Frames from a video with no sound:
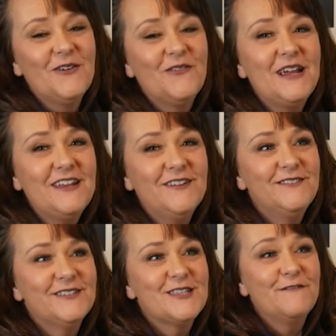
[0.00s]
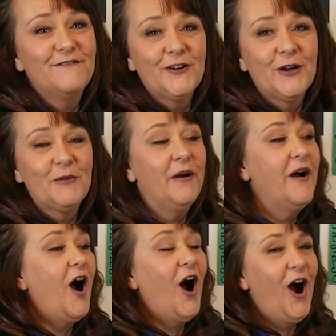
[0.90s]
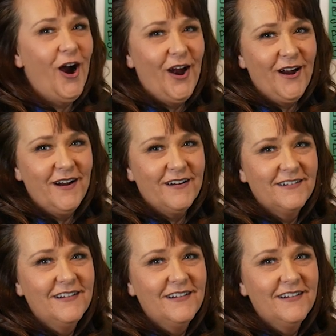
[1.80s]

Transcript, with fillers: we use the verb are.